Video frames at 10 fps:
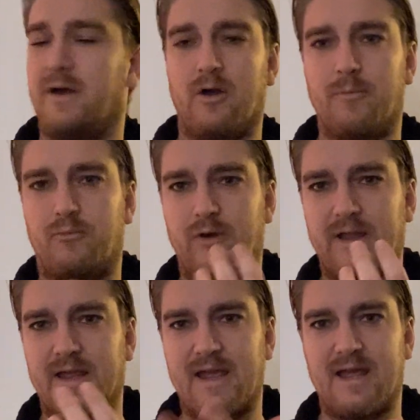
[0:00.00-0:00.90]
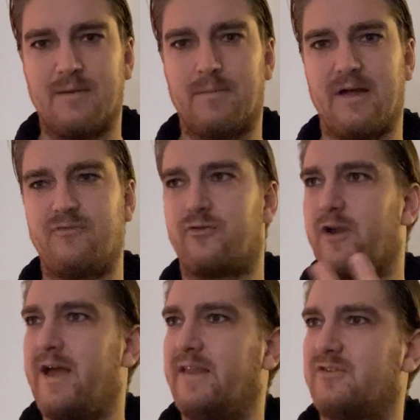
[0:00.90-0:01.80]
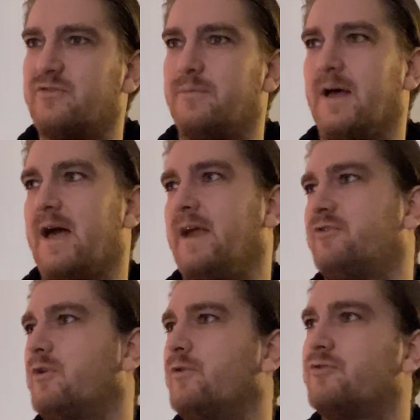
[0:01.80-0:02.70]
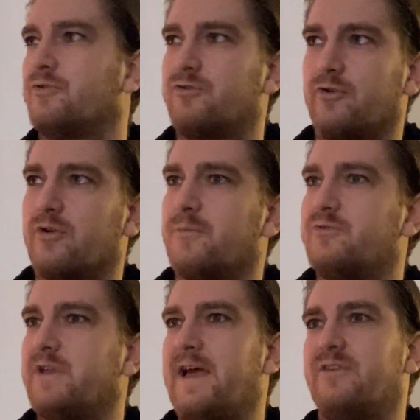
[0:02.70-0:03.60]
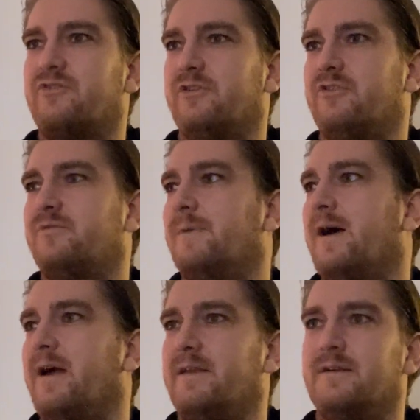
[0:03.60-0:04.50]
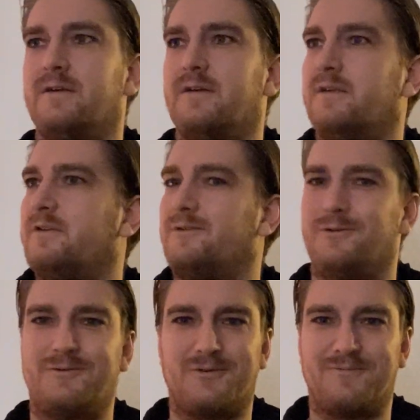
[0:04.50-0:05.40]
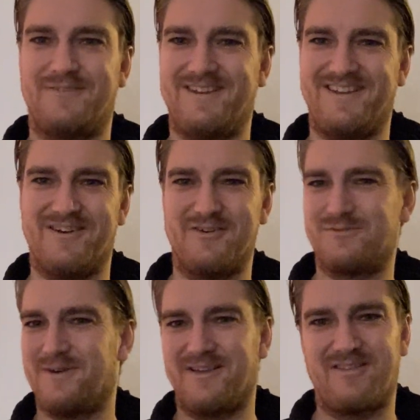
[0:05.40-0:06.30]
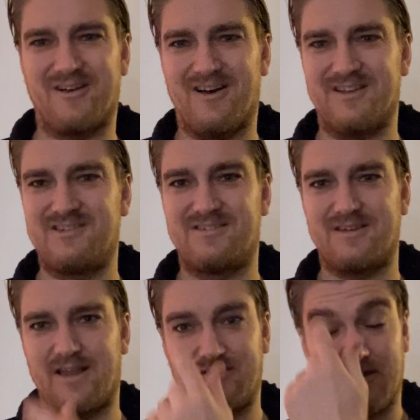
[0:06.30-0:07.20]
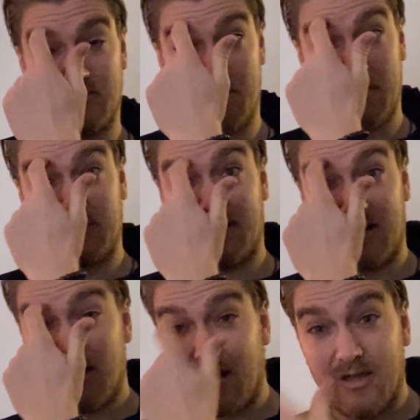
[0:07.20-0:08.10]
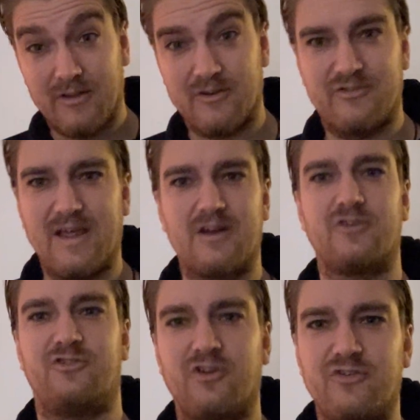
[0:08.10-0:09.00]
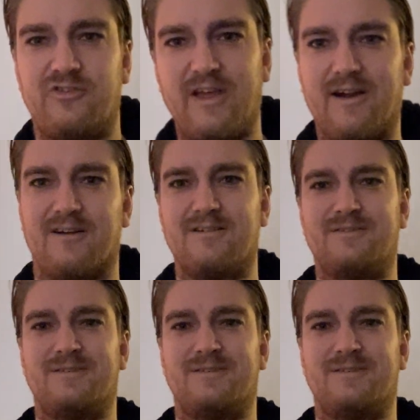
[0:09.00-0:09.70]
upbringing, by friends, by social circumstances, by YouTube videos, by thoughts, etc. But there are others that are just there.